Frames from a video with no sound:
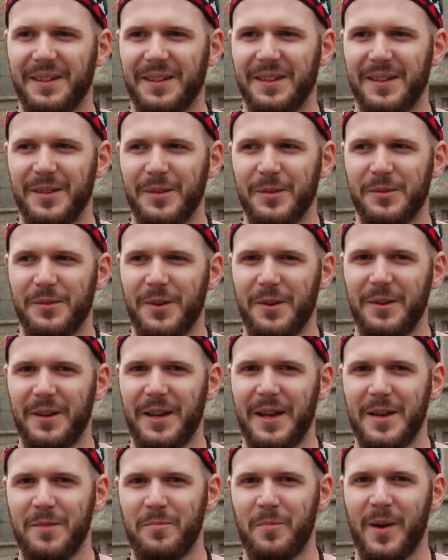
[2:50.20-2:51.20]
and he was very
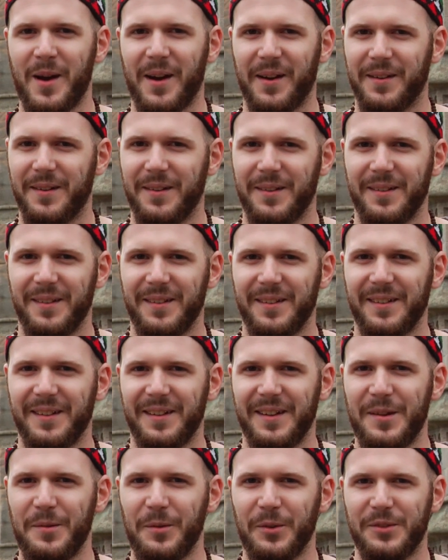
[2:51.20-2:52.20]
laid back.
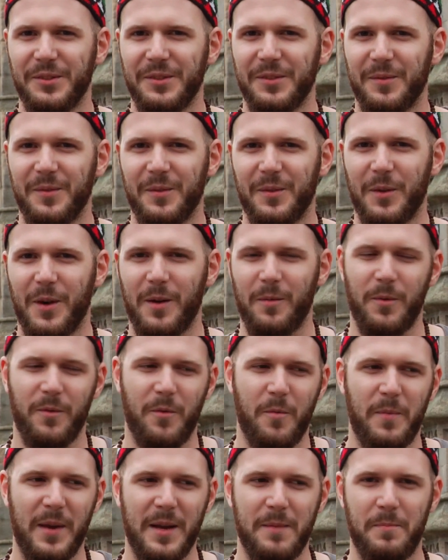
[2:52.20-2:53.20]
He wasn't
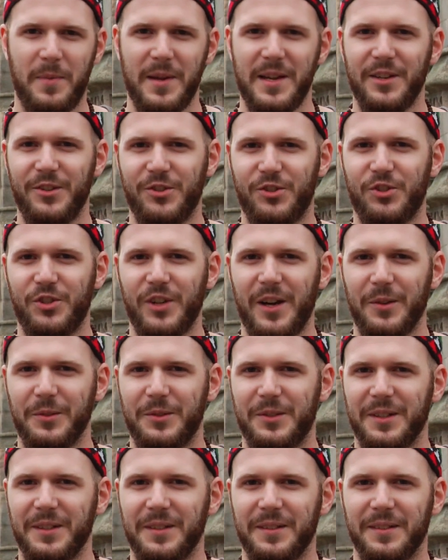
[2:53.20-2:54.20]
with a big beard
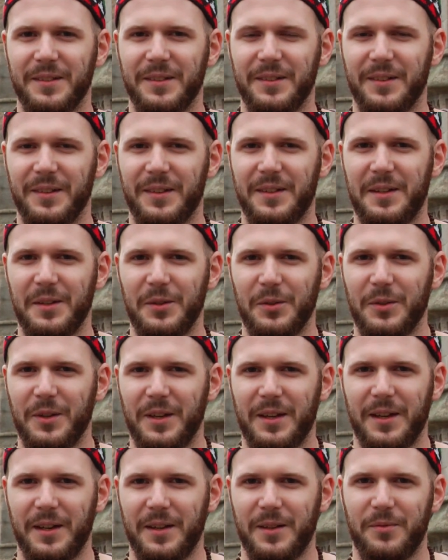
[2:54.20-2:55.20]
shouting, kill the
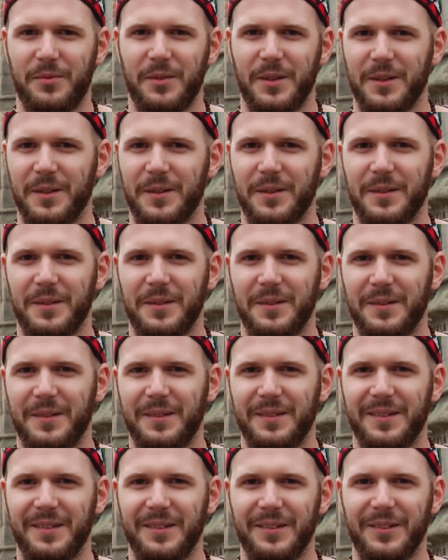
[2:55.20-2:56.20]
kafir
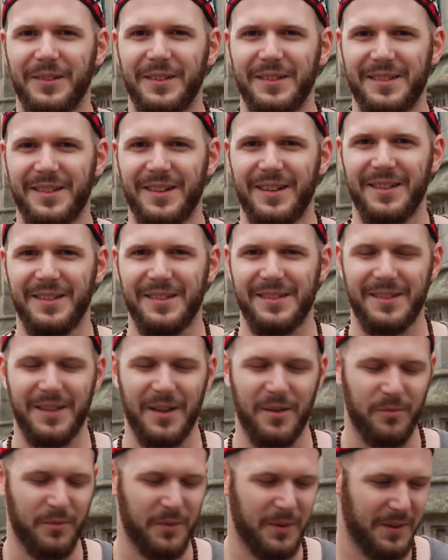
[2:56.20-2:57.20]
and all this kind of
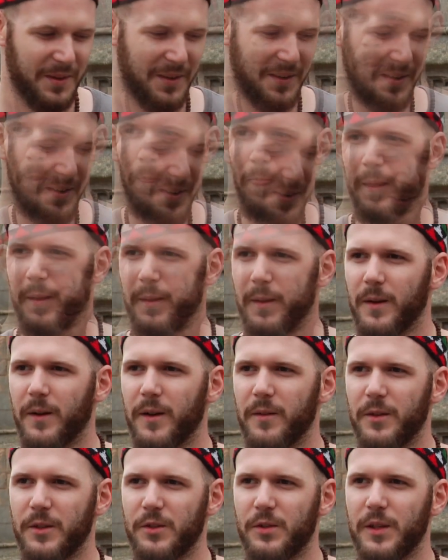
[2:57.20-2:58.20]
stuff. And then
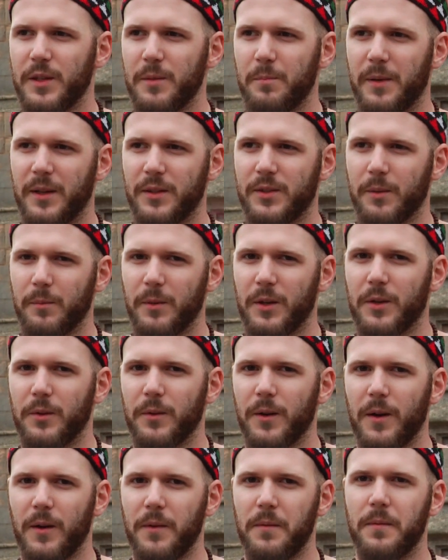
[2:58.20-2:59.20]
I eventually picked up the
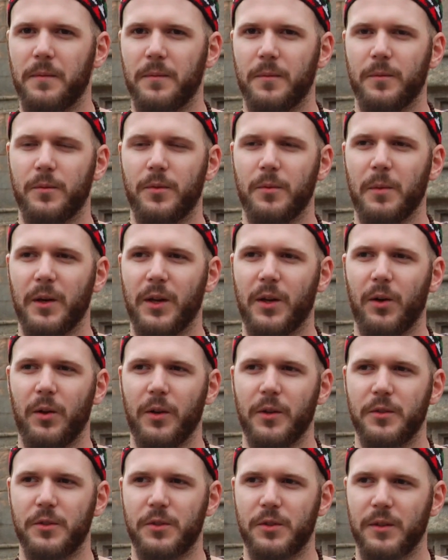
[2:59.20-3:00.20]
Quran from my
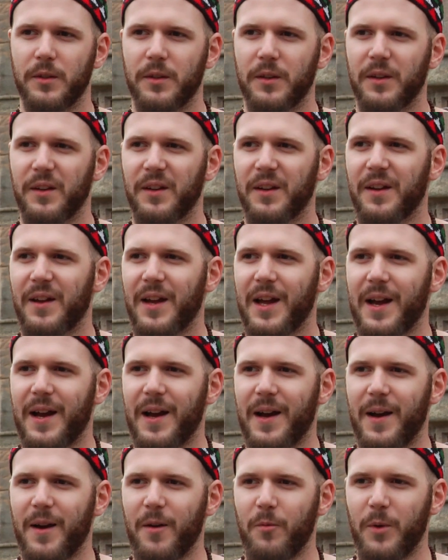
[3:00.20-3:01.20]
college.
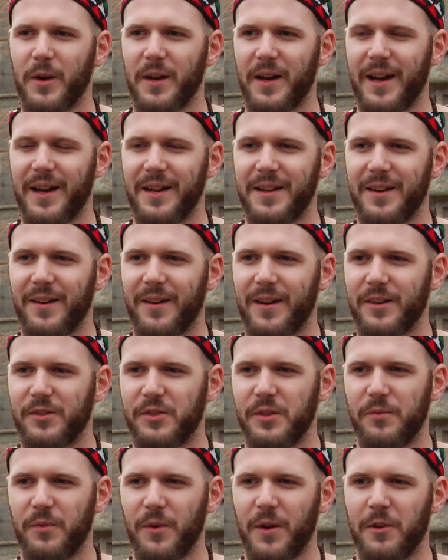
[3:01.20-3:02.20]
When I had it, I
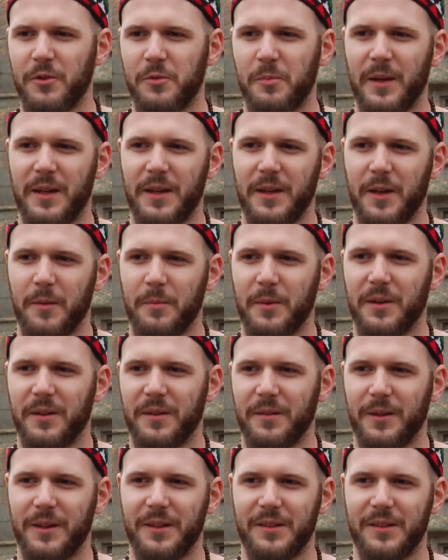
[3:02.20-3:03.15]
actually thought I was picking up a